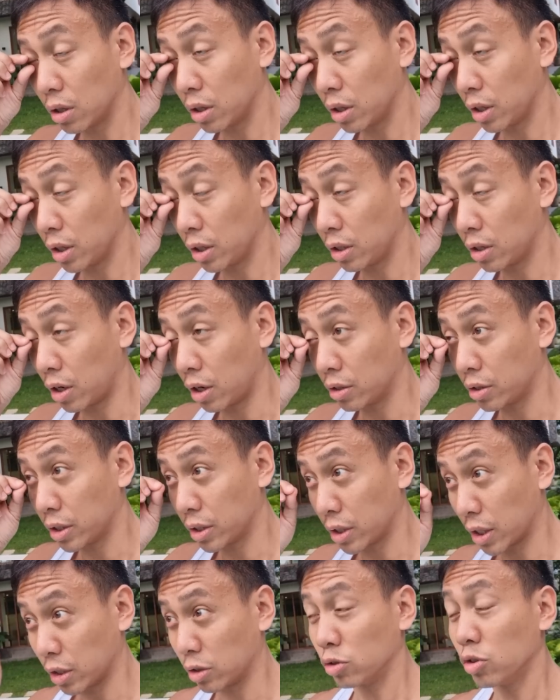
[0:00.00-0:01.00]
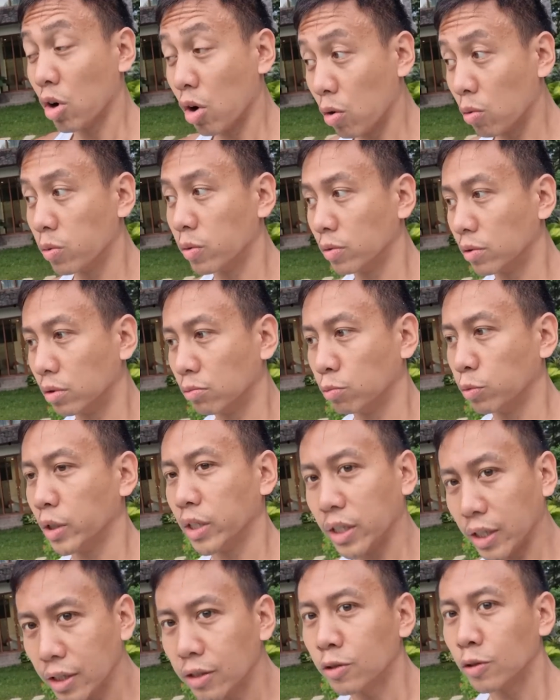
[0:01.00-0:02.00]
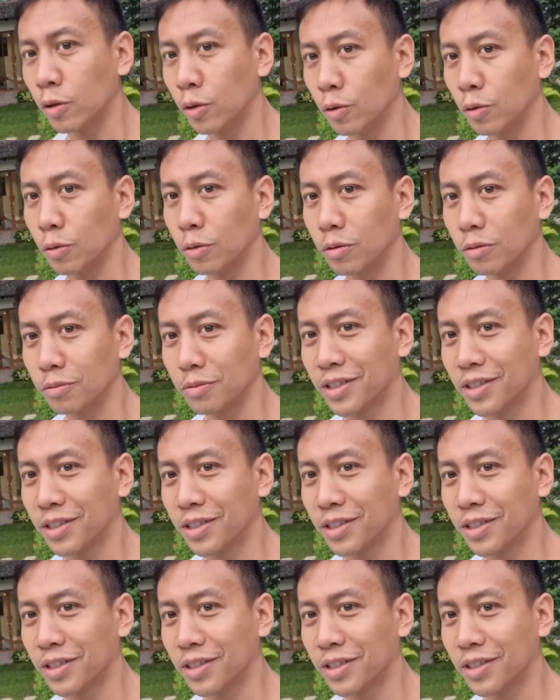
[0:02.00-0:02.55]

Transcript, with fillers: And RJ's like, no, we need to.